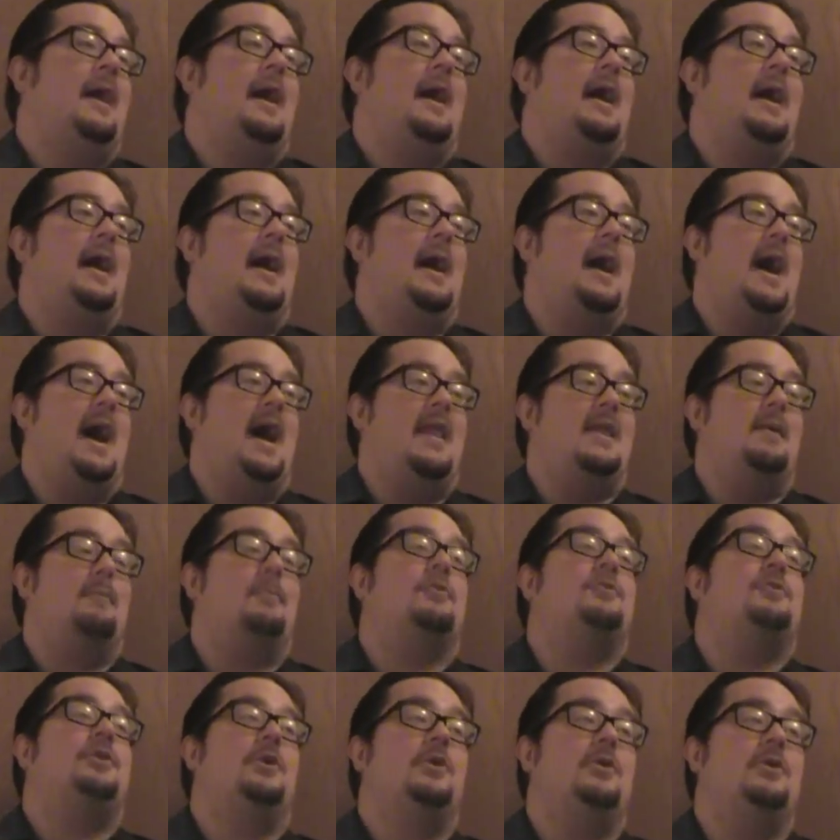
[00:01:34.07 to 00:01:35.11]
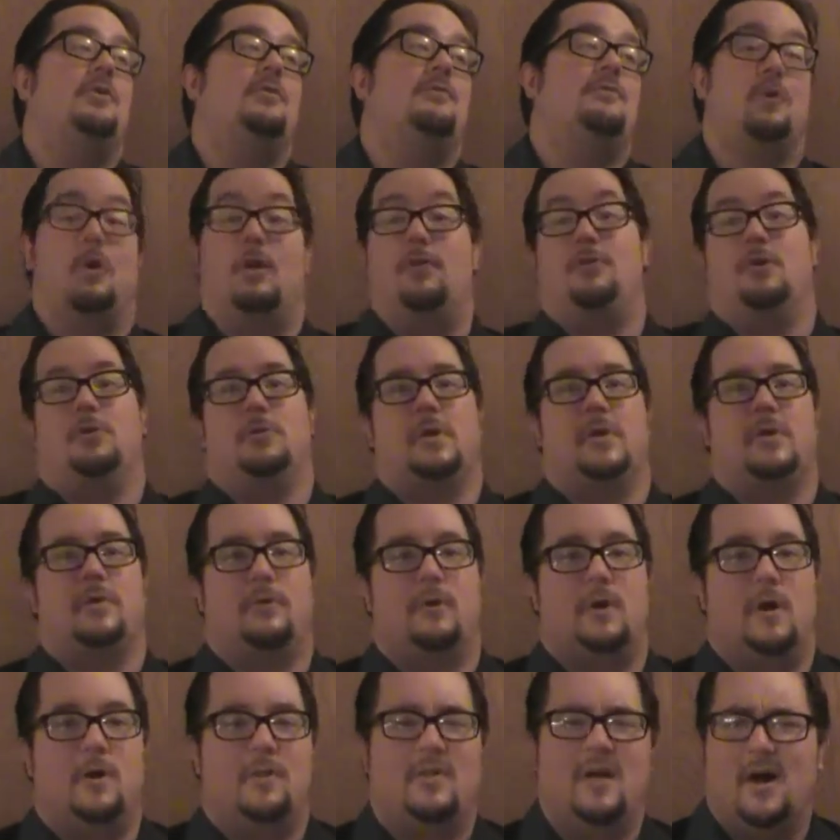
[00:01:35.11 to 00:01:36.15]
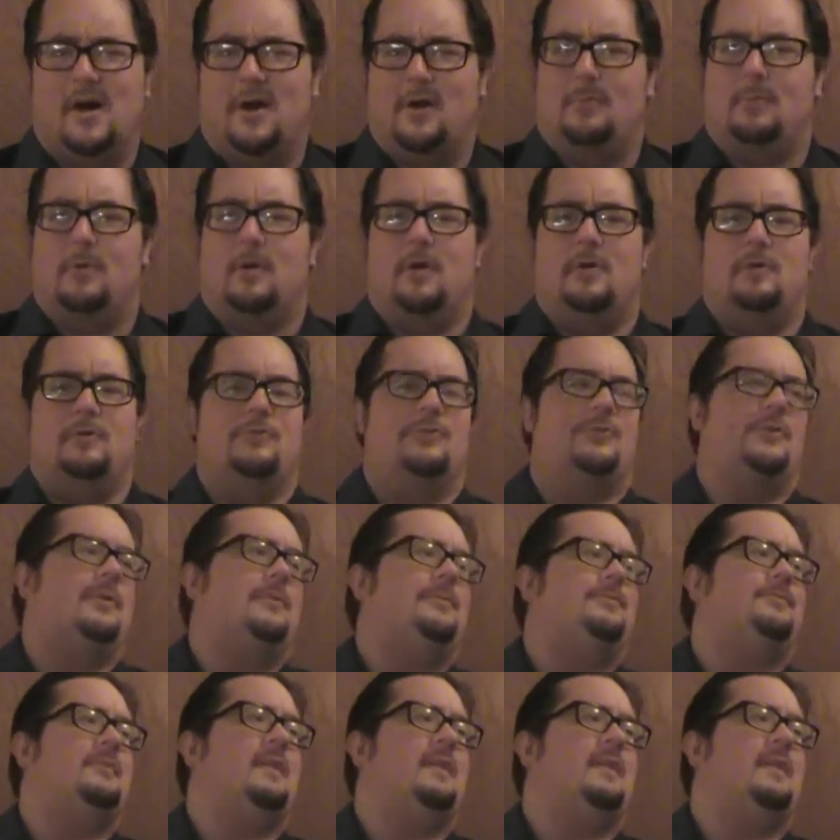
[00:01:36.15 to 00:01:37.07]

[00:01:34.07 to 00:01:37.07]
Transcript: Uh, at number two, for a third week in a row, the Hunter Bros.